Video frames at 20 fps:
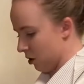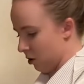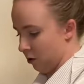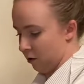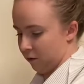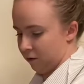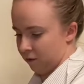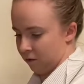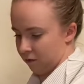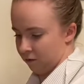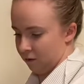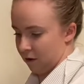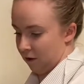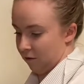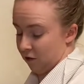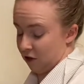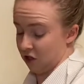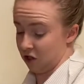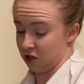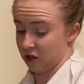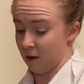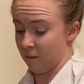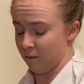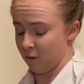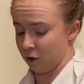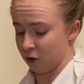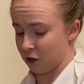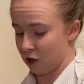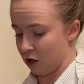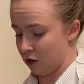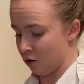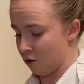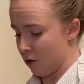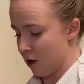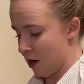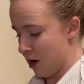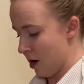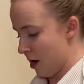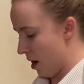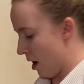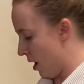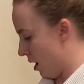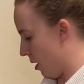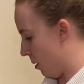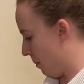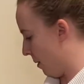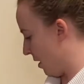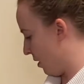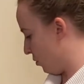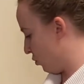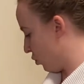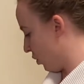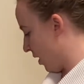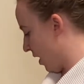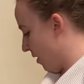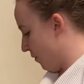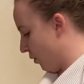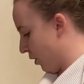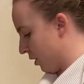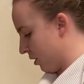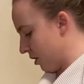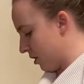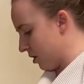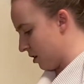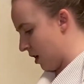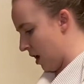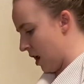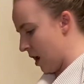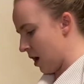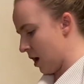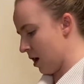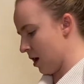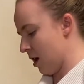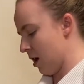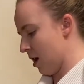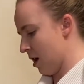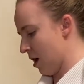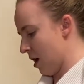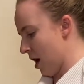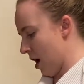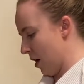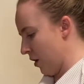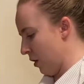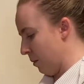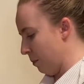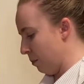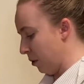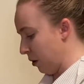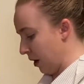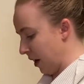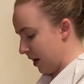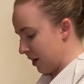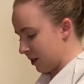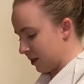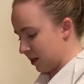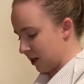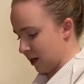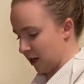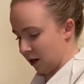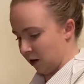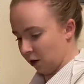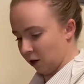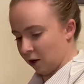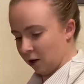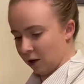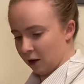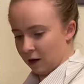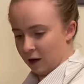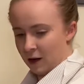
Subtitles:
so if this is helpful to you, I usually have like the steak and the plates here,